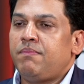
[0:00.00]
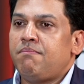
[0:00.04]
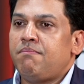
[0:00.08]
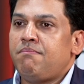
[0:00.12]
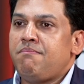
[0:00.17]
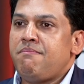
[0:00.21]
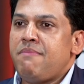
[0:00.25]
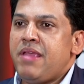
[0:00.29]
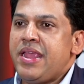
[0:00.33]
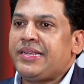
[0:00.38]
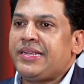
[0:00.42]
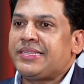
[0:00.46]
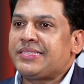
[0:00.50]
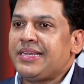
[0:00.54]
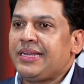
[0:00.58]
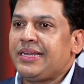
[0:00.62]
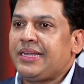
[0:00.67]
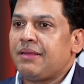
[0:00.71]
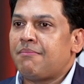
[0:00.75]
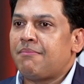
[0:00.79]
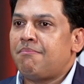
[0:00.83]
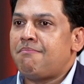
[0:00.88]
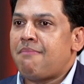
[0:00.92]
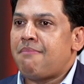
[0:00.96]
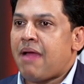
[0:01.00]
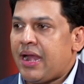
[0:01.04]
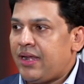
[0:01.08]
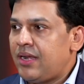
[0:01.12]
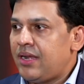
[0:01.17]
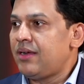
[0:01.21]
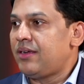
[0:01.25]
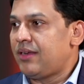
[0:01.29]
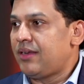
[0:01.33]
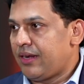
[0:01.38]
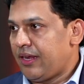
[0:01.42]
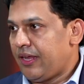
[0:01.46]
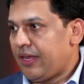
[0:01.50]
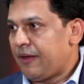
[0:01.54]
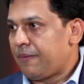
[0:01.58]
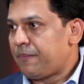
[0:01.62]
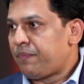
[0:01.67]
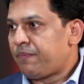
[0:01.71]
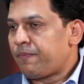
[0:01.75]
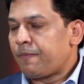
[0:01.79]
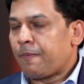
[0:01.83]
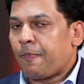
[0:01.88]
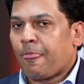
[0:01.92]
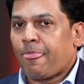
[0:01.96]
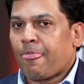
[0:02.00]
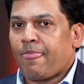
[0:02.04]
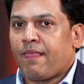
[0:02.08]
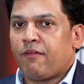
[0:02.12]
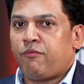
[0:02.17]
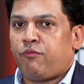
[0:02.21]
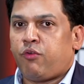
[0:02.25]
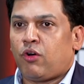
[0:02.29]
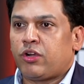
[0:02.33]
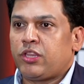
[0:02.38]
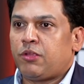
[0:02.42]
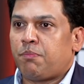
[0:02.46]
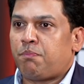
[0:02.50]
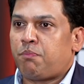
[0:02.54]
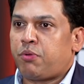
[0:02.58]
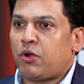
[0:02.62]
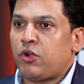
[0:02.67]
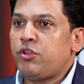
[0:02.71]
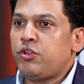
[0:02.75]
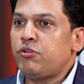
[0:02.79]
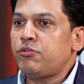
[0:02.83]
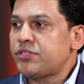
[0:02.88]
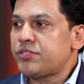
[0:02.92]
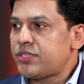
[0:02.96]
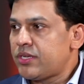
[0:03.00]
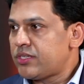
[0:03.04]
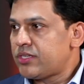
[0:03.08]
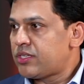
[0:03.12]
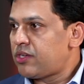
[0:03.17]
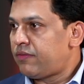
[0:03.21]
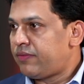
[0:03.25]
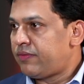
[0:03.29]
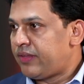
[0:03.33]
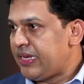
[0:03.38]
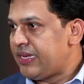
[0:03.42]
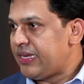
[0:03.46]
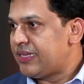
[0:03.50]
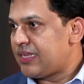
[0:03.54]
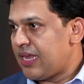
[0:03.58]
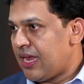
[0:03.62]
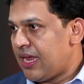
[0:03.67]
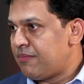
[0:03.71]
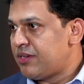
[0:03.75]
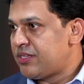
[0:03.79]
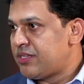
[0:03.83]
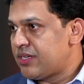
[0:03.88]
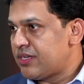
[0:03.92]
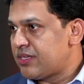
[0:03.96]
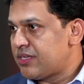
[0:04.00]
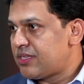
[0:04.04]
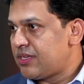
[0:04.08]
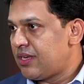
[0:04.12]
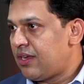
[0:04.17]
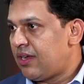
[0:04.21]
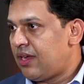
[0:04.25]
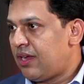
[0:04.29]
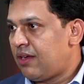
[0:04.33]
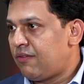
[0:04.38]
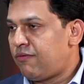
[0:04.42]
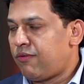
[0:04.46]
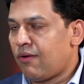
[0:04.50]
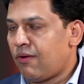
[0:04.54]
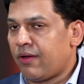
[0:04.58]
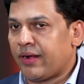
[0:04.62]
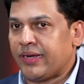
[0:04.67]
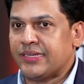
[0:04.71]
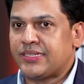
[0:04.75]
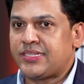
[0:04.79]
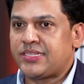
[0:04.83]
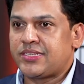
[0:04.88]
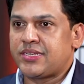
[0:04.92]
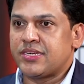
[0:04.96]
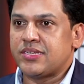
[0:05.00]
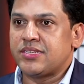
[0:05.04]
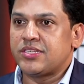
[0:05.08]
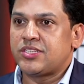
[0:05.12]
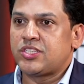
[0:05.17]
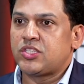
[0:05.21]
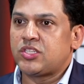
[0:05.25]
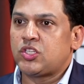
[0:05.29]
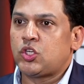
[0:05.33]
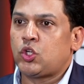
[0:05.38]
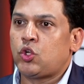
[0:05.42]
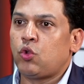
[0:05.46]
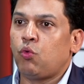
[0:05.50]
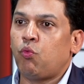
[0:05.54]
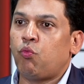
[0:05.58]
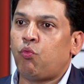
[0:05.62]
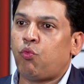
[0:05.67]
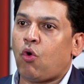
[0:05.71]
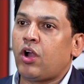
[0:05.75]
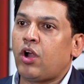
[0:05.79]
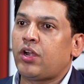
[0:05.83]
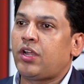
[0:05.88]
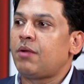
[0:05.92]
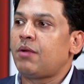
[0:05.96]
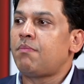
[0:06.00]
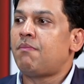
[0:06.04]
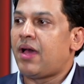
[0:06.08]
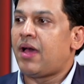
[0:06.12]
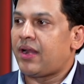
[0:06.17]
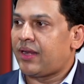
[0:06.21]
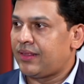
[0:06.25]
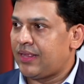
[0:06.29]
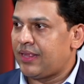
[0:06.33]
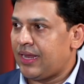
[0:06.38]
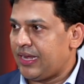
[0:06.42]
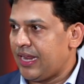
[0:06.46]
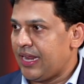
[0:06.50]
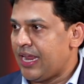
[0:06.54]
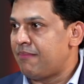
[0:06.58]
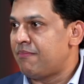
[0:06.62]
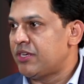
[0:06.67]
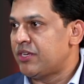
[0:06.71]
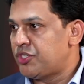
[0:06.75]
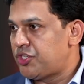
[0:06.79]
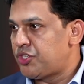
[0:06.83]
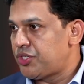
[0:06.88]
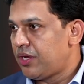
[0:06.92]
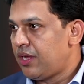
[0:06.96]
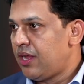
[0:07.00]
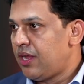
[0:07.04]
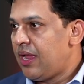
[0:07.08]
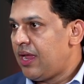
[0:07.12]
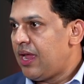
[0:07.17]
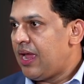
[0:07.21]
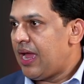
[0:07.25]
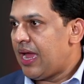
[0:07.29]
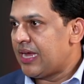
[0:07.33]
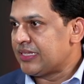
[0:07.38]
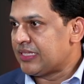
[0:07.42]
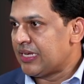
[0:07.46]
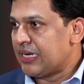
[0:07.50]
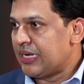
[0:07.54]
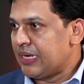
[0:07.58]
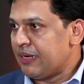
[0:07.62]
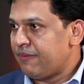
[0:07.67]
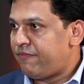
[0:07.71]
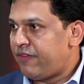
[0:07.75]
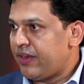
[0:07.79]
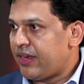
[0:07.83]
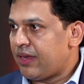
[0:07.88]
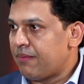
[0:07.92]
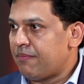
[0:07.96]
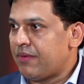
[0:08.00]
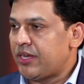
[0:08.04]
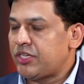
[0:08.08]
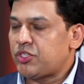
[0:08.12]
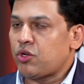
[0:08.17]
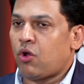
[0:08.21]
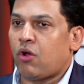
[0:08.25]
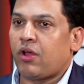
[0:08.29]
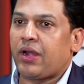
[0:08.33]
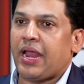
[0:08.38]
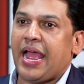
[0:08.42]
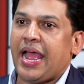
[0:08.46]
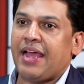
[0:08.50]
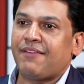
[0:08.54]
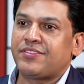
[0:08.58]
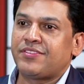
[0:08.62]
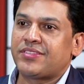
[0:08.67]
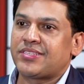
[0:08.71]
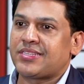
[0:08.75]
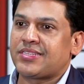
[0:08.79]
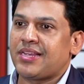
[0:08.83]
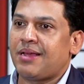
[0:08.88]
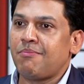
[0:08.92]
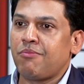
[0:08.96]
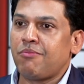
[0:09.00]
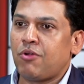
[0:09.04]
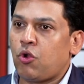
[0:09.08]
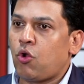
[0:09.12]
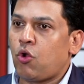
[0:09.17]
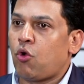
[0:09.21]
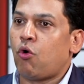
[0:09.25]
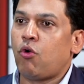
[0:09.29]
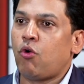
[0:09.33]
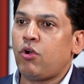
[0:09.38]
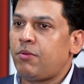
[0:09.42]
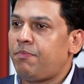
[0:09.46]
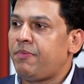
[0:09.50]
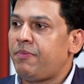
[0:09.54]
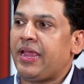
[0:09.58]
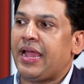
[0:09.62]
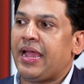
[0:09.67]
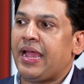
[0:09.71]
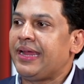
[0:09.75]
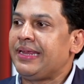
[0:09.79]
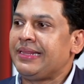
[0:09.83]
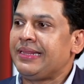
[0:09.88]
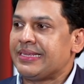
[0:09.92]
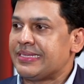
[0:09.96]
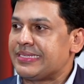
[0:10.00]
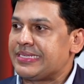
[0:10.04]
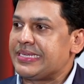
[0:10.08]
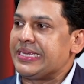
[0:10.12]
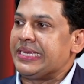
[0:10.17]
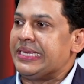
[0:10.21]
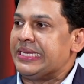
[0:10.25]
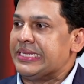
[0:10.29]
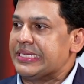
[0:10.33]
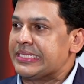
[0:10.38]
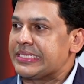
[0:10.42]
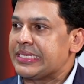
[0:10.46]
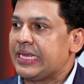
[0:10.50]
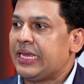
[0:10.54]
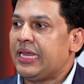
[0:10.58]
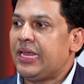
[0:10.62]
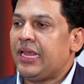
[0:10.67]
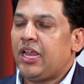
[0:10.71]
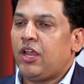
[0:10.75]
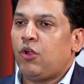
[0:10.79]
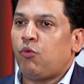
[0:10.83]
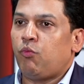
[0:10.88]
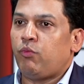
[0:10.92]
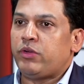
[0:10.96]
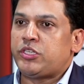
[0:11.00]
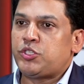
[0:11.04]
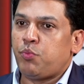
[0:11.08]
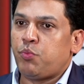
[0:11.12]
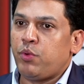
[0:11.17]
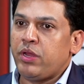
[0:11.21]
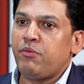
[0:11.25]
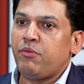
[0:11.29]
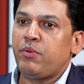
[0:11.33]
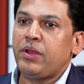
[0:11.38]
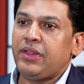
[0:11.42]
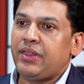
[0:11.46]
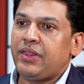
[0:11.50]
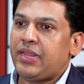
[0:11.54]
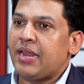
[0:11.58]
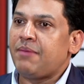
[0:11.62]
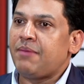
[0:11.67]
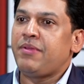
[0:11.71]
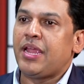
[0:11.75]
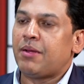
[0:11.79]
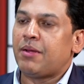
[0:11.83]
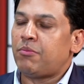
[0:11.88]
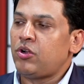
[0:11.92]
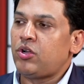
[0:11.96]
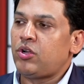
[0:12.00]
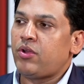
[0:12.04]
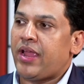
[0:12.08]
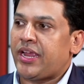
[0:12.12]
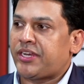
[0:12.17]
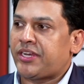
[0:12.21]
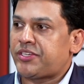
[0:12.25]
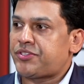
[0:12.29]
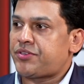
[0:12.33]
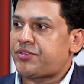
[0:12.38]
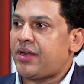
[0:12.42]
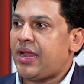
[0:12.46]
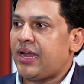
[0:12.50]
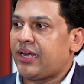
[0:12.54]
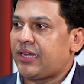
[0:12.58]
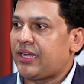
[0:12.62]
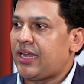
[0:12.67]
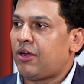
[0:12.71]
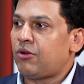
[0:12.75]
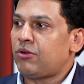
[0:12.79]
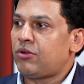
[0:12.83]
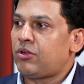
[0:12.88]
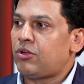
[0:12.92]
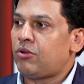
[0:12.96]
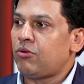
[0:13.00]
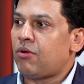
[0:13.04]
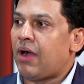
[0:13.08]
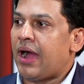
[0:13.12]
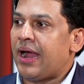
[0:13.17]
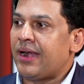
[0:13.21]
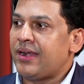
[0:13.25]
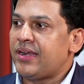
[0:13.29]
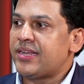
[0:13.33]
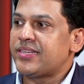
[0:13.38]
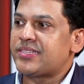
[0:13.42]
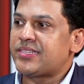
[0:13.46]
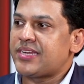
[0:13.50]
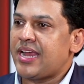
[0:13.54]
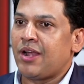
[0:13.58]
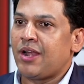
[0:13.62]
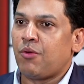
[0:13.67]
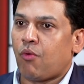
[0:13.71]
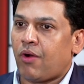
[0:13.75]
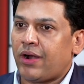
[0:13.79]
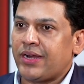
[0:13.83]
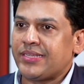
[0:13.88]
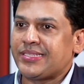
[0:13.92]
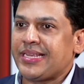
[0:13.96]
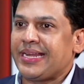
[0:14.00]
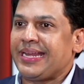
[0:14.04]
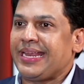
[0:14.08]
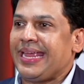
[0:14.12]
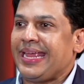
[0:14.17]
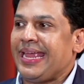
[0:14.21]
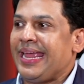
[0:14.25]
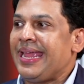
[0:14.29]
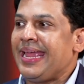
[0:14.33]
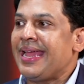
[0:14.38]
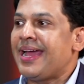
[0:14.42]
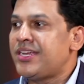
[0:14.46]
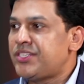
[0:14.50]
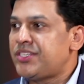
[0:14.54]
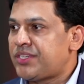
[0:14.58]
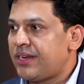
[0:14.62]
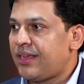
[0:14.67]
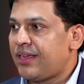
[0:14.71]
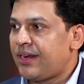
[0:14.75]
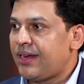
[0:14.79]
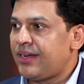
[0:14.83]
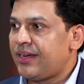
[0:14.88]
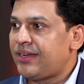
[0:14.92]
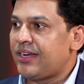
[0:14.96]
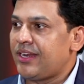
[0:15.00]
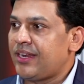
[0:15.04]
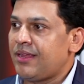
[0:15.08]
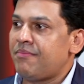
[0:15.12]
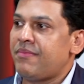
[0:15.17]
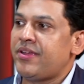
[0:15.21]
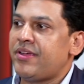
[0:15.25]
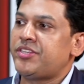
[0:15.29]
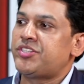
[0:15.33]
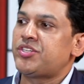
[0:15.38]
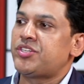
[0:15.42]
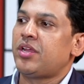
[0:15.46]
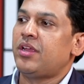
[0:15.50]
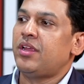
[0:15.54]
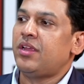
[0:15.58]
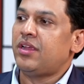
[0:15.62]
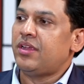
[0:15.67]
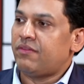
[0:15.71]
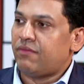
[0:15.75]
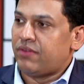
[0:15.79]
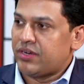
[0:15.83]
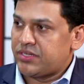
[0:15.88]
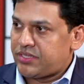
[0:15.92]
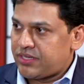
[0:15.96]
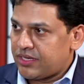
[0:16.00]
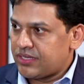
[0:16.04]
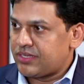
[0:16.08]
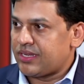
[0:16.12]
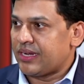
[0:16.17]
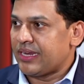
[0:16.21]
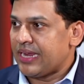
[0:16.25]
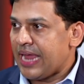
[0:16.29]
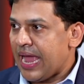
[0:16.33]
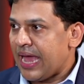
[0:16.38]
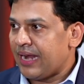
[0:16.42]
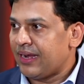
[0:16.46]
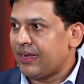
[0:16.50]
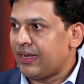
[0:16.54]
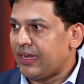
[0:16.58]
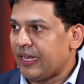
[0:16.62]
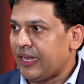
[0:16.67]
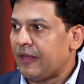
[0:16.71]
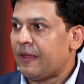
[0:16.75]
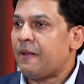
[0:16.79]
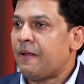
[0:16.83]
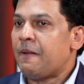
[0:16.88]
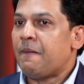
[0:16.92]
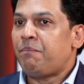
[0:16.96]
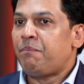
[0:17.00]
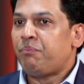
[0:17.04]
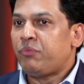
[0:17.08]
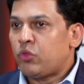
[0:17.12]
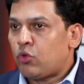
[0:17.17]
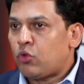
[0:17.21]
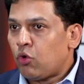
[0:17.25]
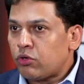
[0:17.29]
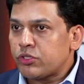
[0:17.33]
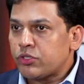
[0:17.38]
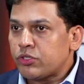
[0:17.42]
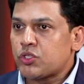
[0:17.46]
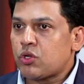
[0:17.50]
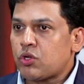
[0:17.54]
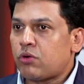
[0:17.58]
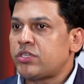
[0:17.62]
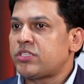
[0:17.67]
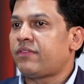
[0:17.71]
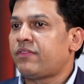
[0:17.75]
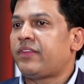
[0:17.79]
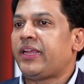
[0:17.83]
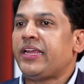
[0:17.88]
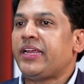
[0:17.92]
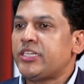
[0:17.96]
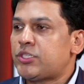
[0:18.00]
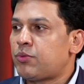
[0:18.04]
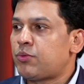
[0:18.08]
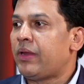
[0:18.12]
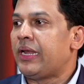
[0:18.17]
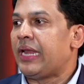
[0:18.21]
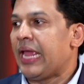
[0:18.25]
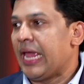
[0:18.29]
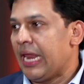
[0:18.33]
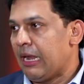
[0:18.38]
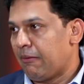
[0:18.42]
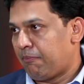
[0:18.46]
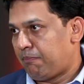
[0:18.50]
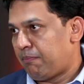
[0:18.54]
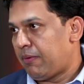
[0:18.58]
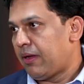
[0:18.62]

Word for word: makes it mandatory for the producers of these images, for instance, to watermark that image as a deepfake image, or have some code behind the scenes, which we will then be able to extract out to understand what is an AI-generated image versus reality. Those sorts of things will help